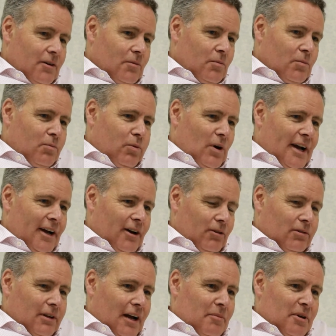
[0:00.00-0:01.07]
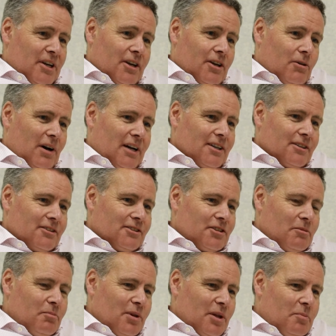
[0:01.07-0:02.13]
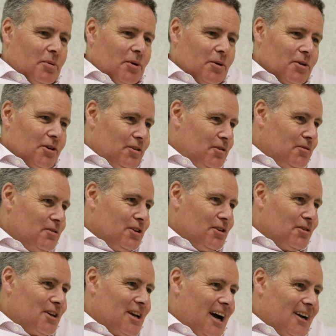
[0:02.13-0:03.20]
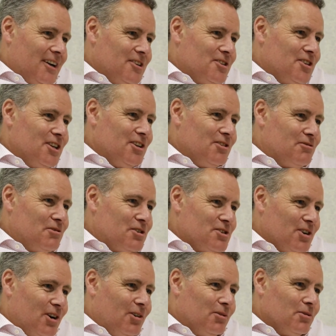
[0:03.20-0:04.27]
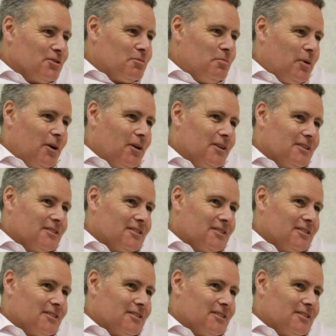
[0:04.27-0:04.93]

Well, I mean, quite simply put, you guaranteed results, but